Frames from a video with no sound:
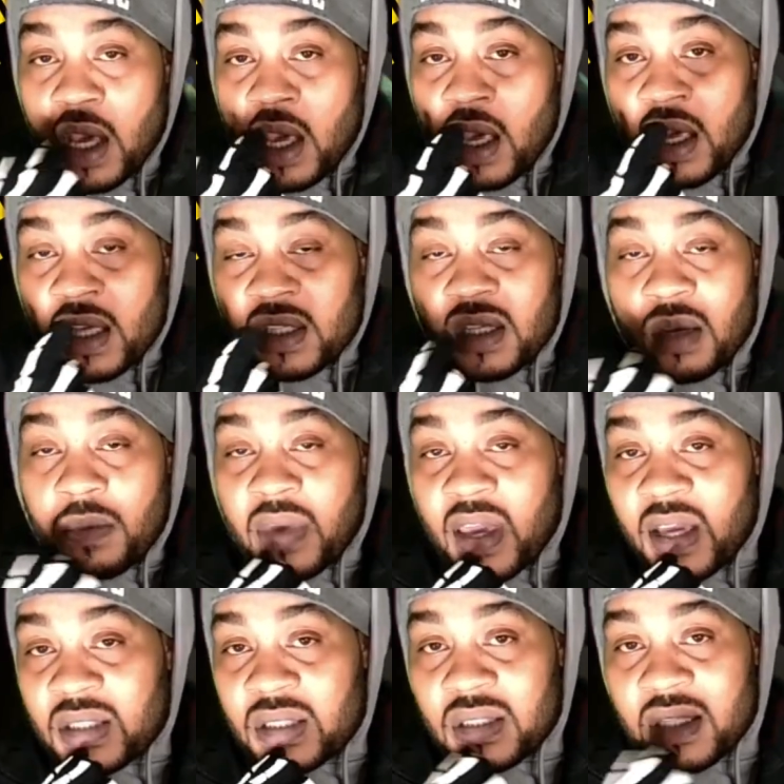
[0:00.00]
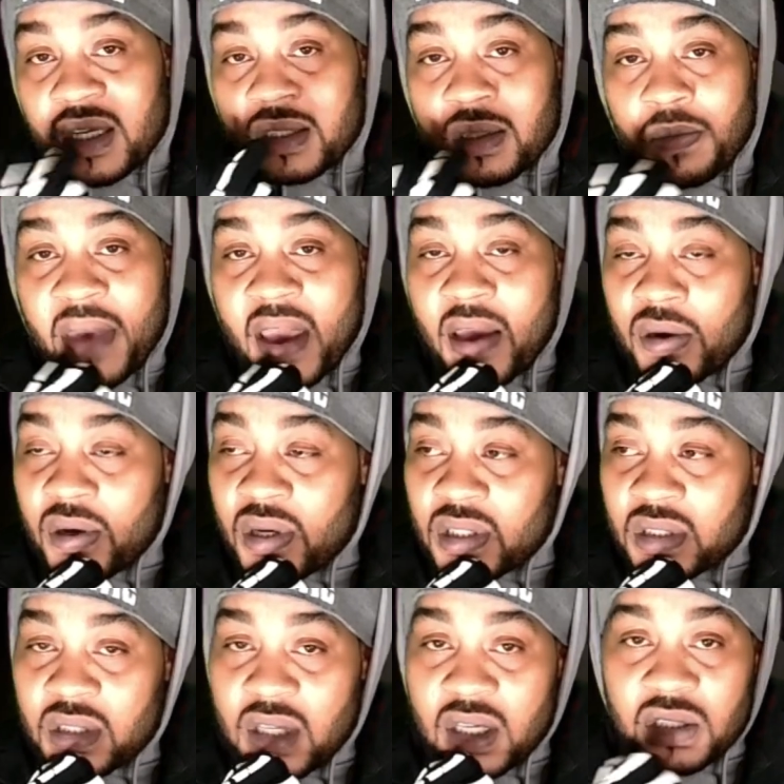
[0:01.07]
in some cases, that's the banner
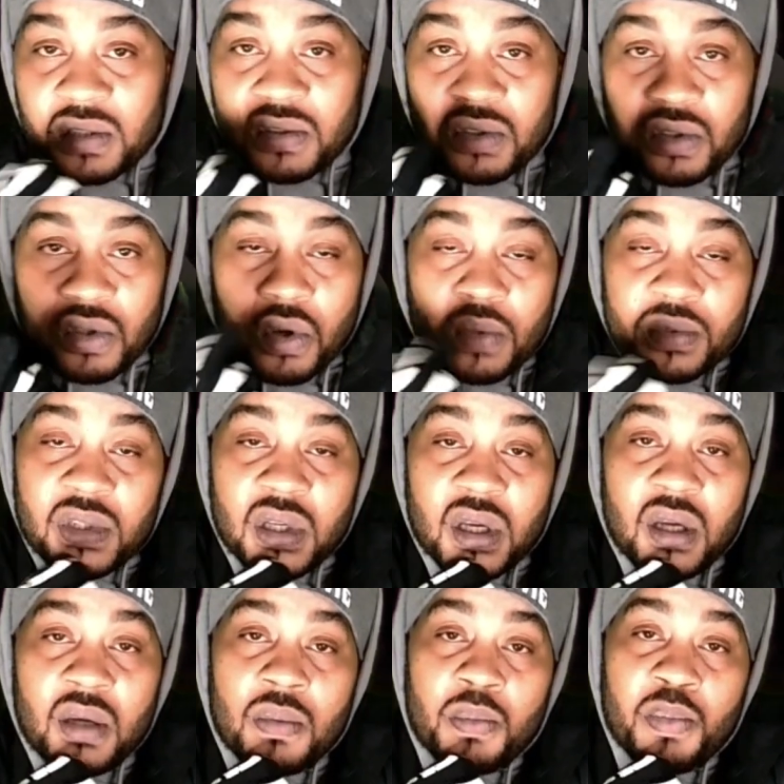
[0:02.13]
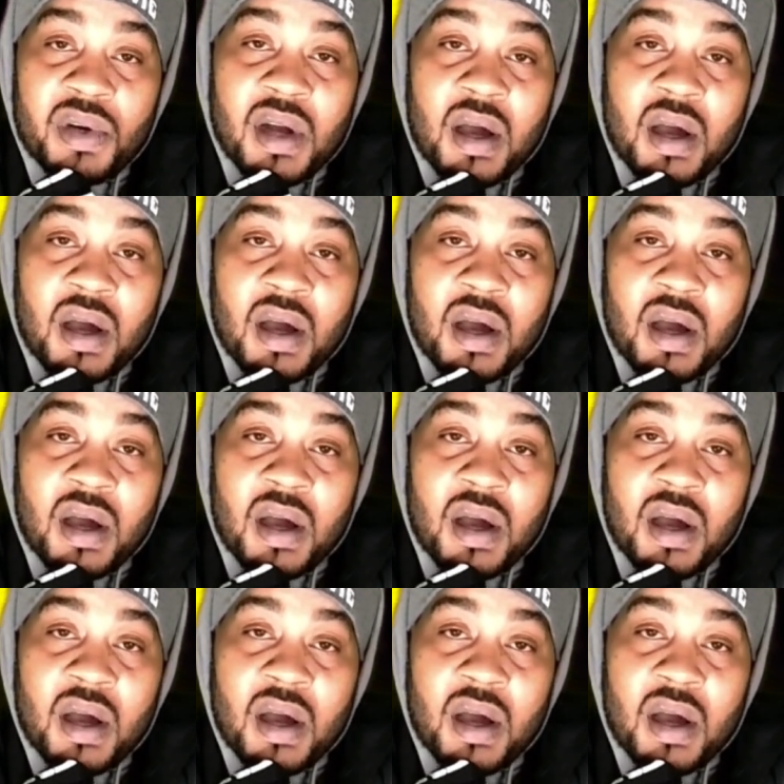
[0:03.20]
that's, that's, you know what I'm saying, put